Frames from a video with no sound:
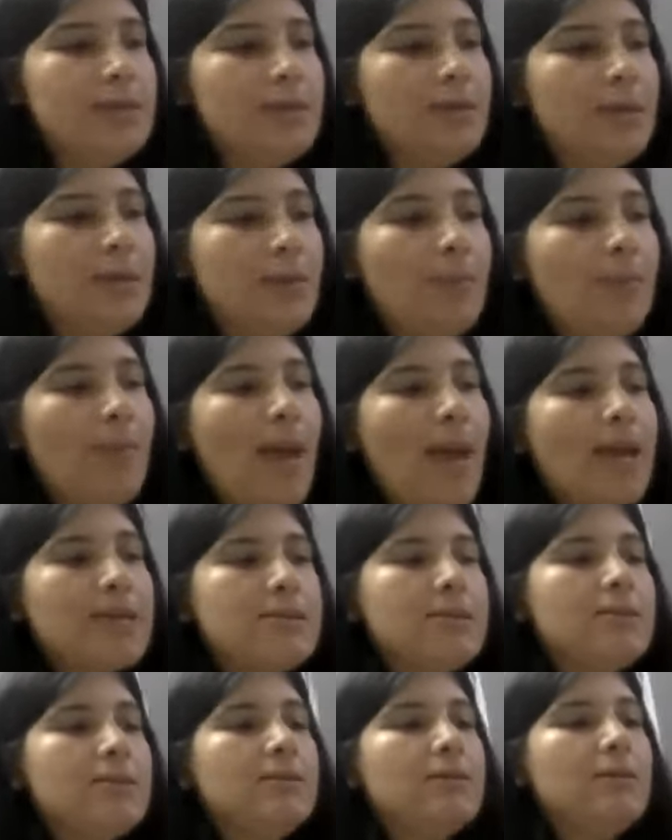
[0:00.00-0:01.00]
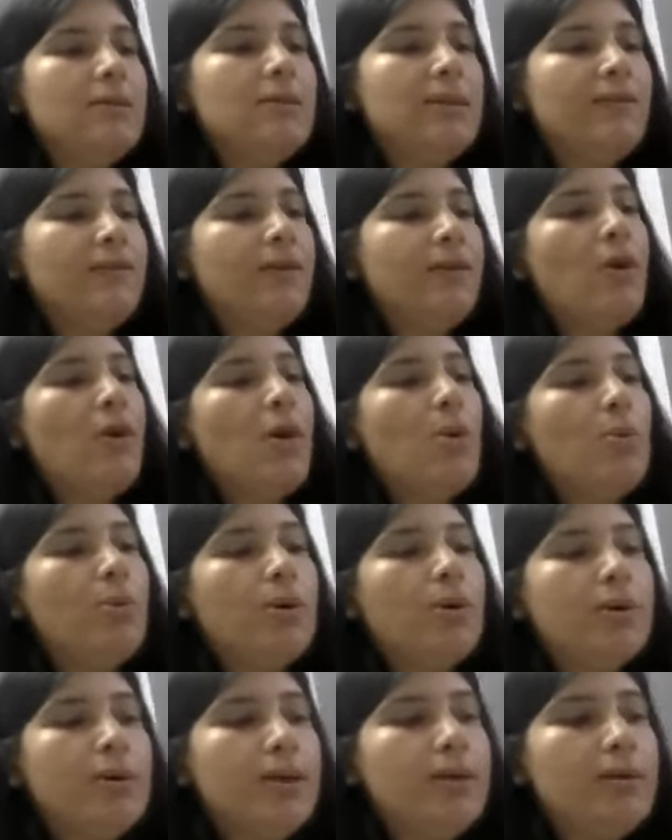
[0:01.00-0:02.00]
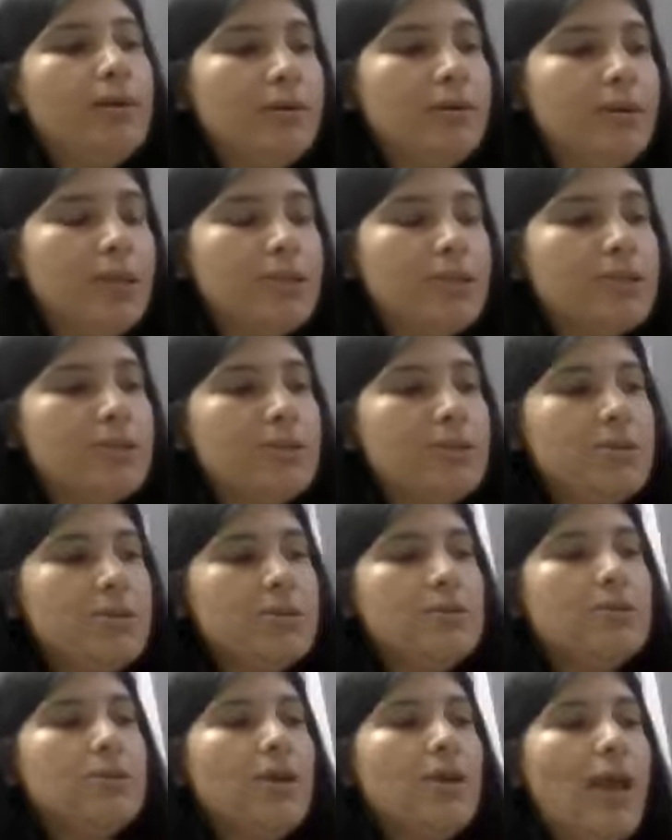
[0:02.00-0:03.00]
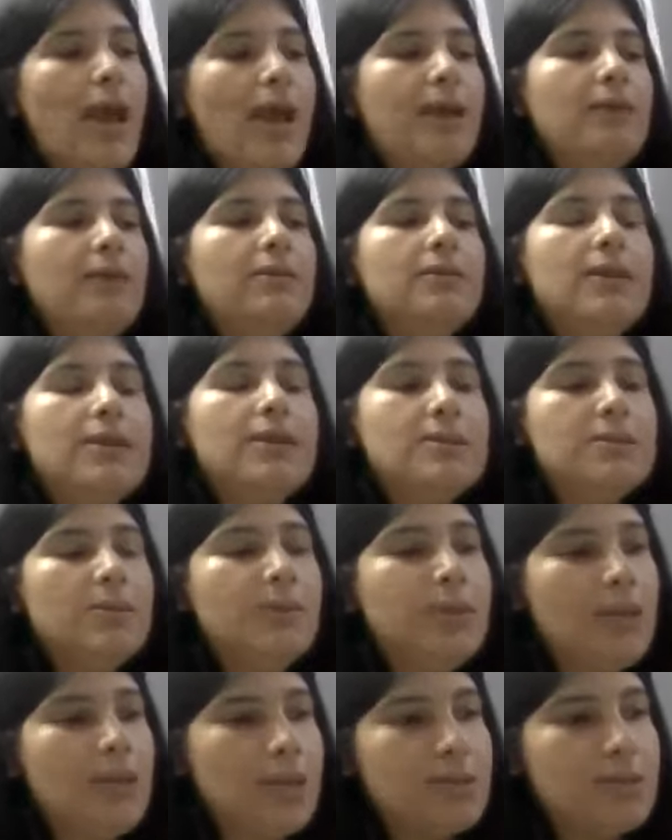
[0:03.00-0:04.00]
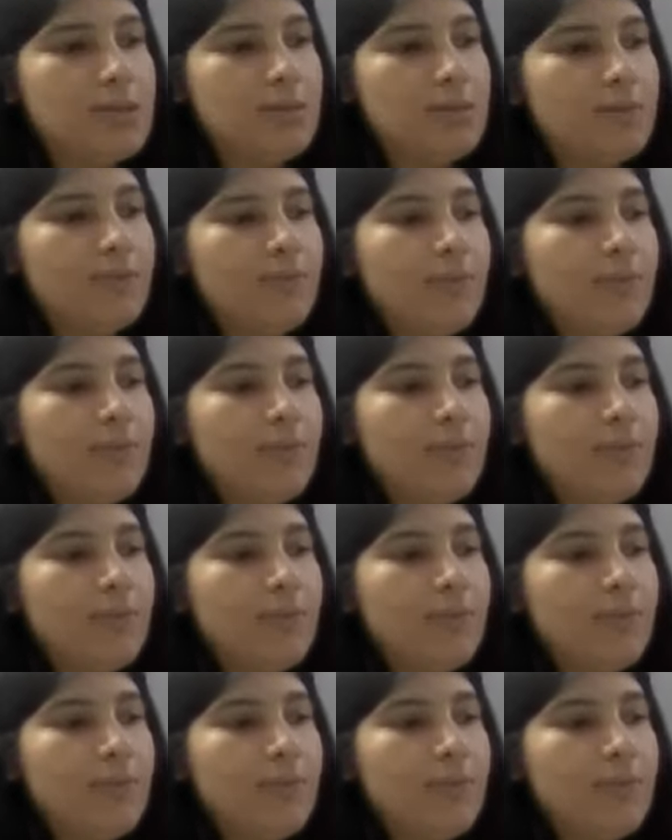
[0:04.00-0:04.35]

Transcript: impacting the living or working conditions, and intimidation.